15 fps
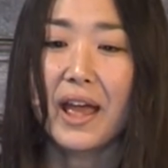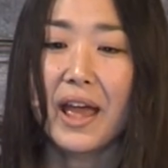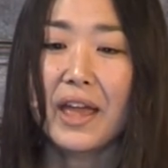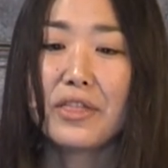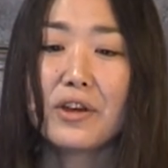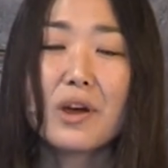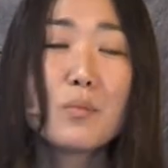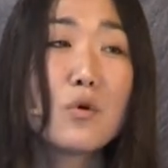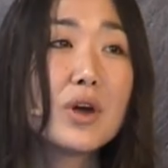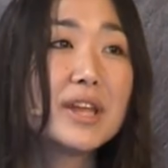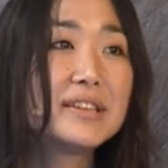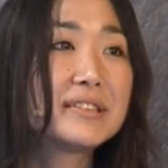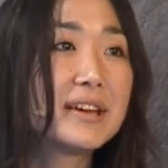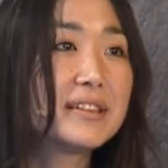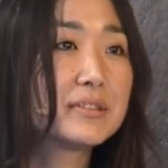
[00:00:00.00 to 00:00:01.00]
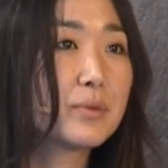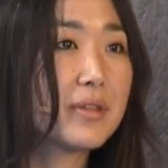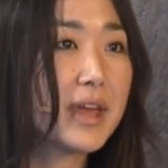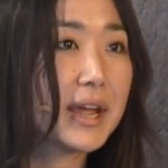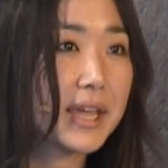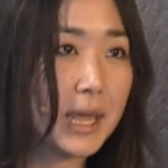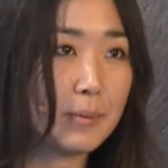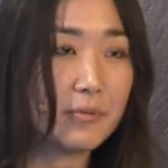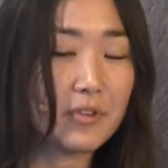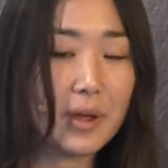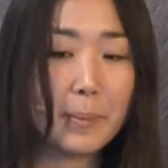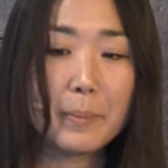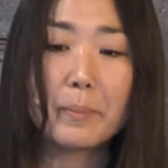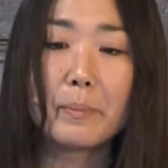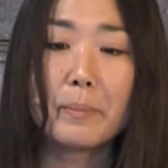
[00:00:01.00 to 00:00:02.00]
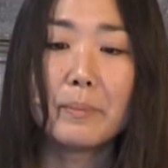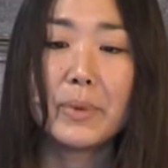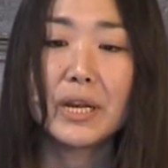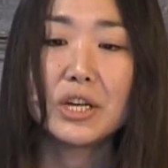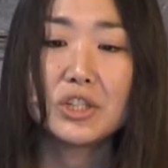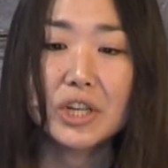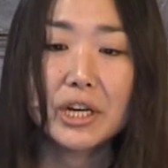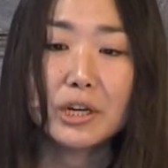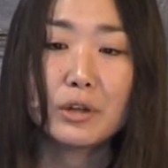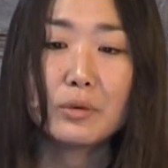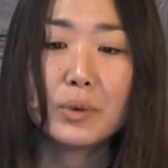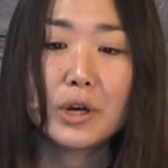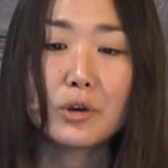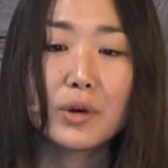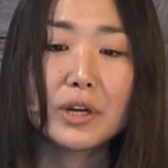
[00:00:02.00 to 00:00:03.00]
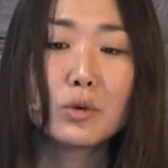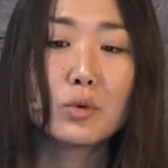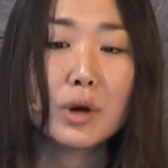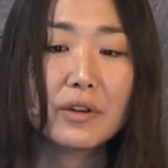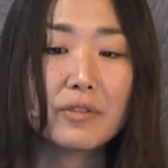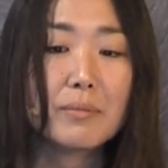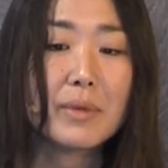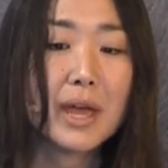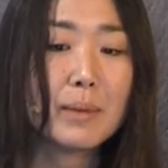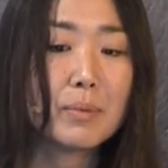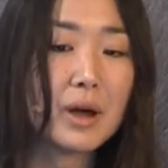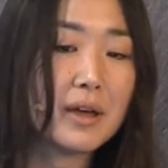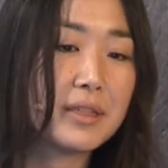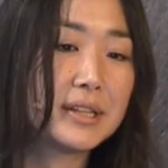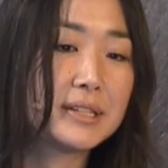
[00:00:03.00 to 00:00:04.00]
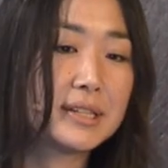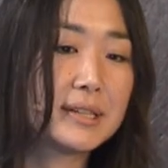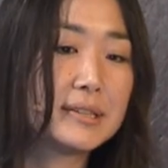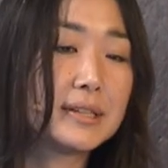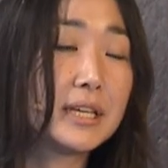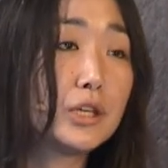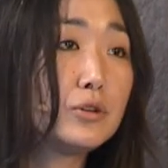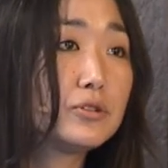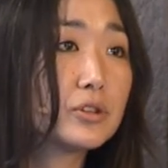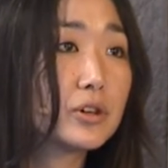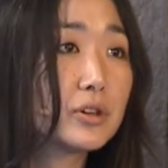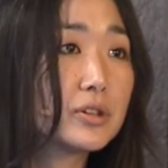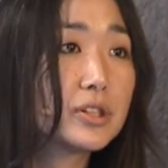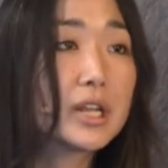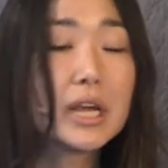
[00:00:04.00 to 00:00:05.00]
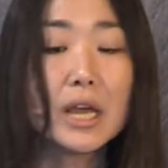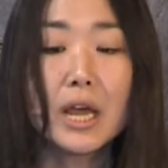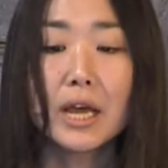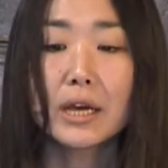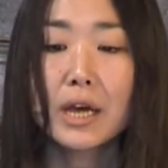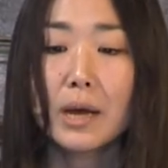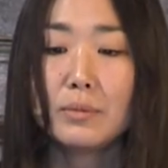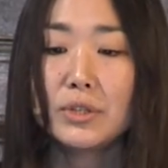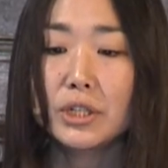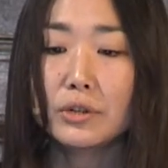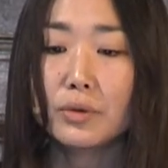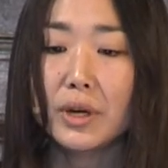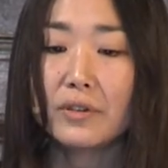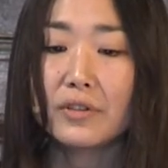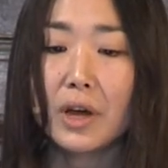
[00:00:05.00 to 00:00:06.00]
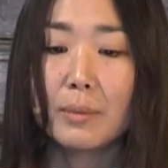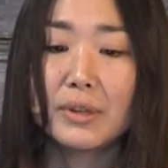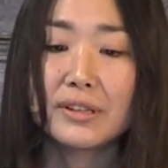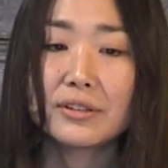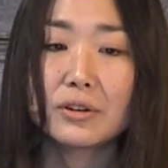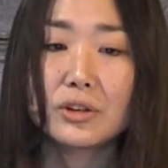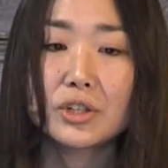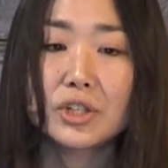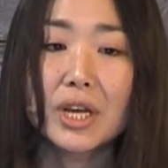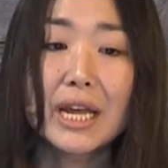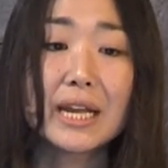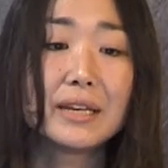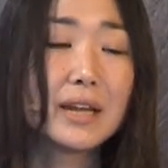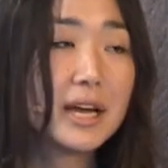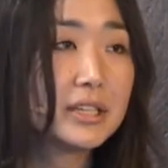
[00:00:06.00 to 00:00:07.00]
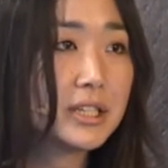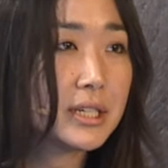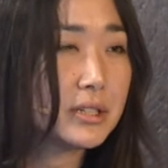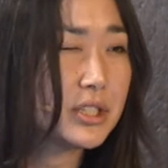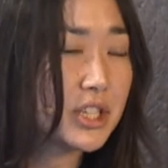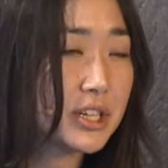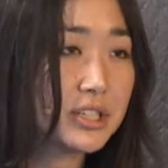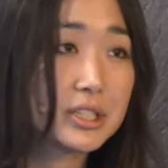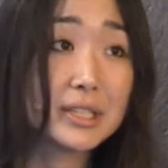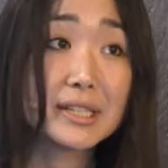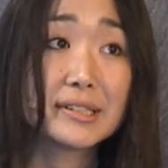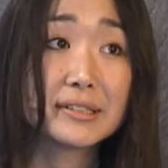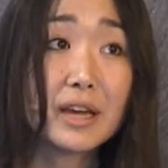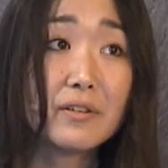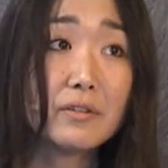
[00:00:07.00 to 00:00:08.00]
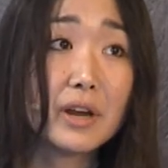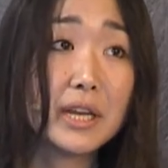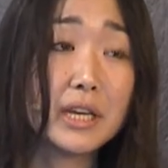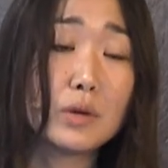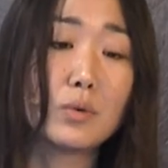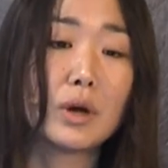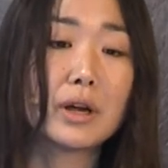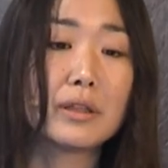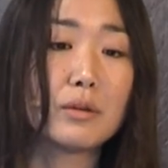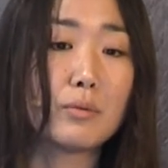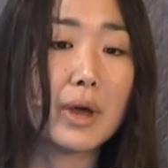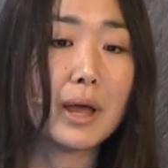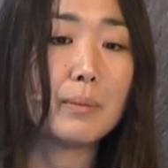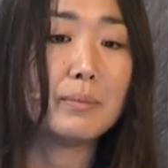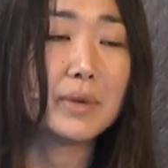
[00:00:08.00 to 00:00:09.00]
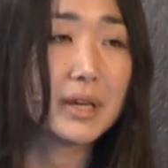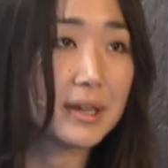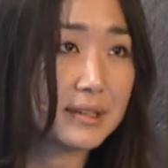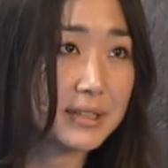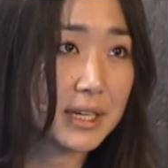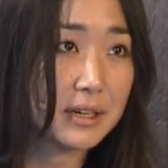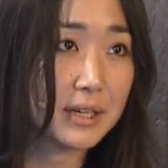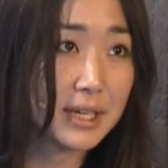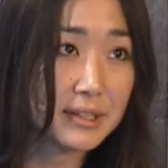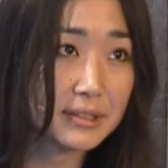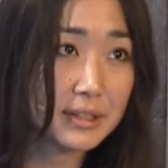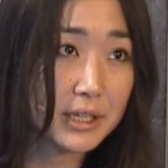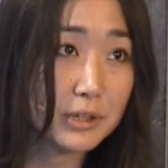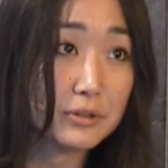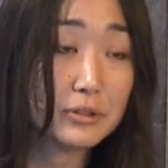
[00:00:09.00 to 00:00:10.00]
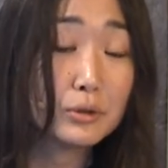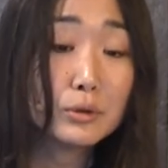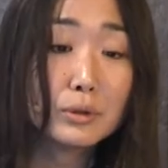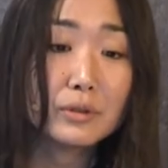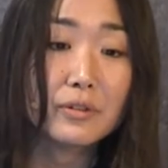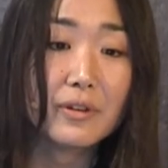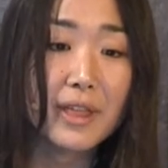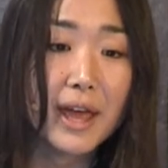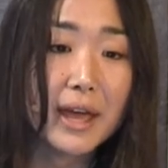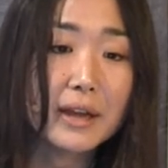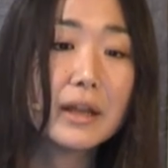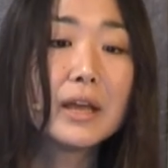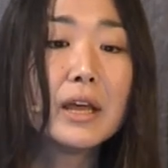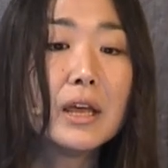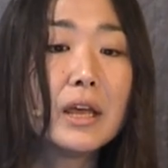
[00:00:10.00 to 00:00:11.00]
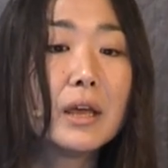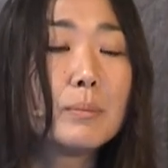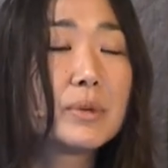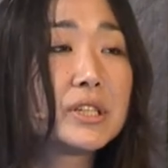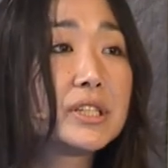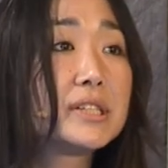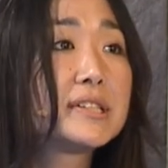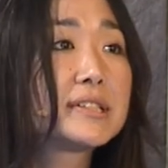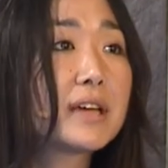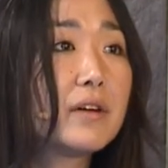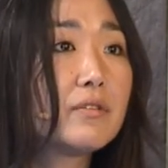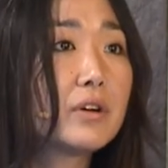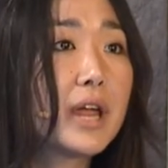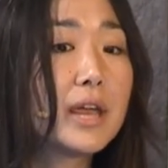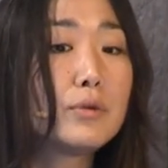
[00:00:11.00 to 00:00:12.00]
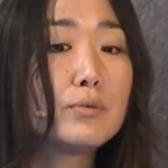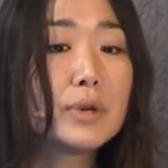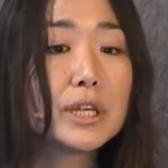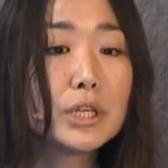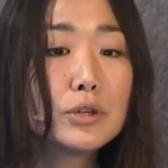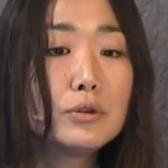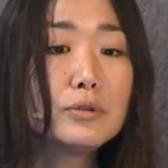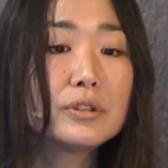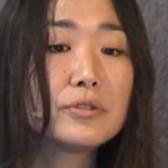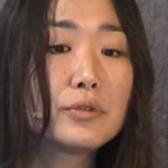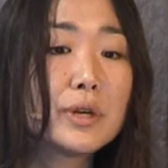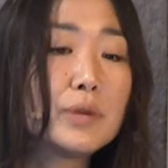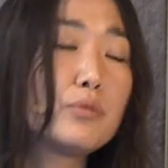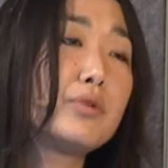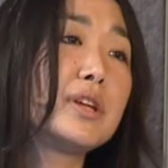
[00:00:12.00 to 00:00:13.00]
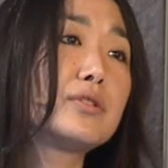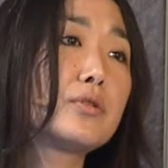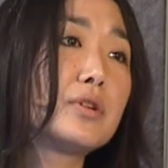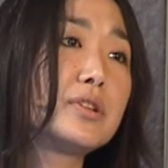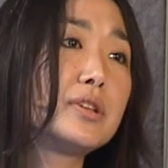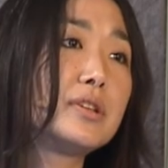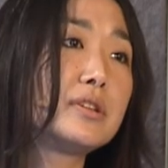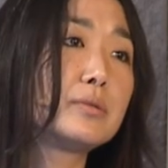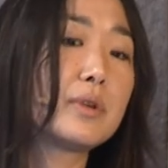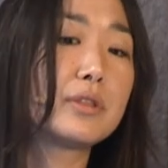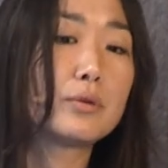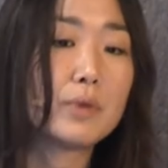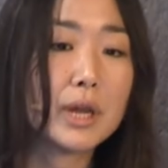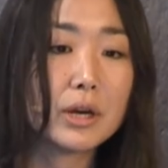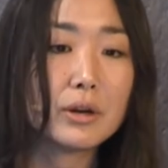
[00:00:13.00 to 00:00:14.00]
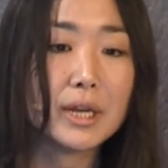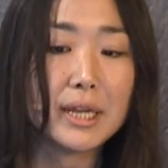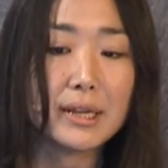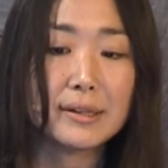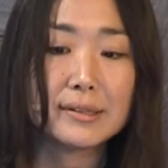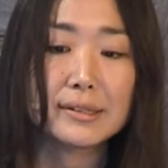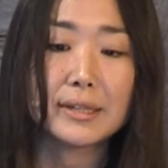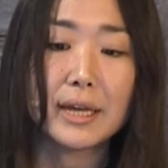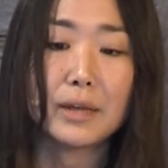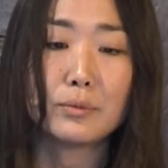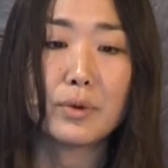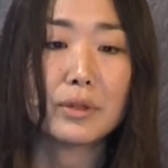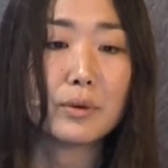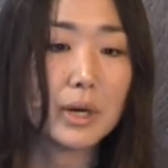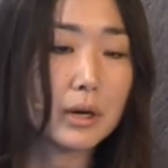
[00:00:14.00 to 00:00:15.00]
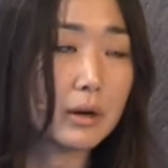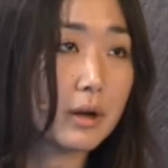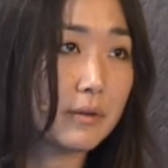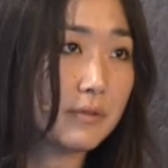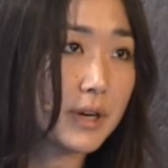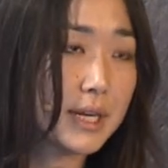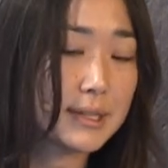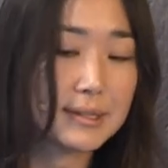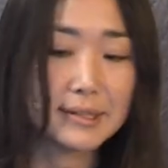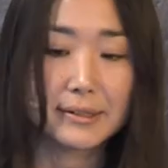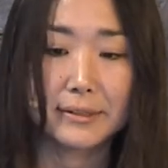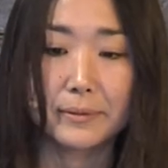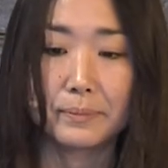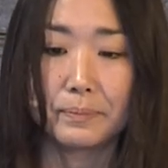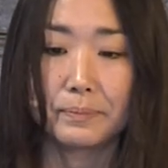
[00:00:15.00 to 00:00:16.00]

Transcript: And there are more insights where that came from. But in general, we're going to work from the hypothesis that users come to Creative Commons Search not to, just to discover any work on the web, because they could easily use Google for that, but to discover and reuse free resources with greater ease and with greater confidence.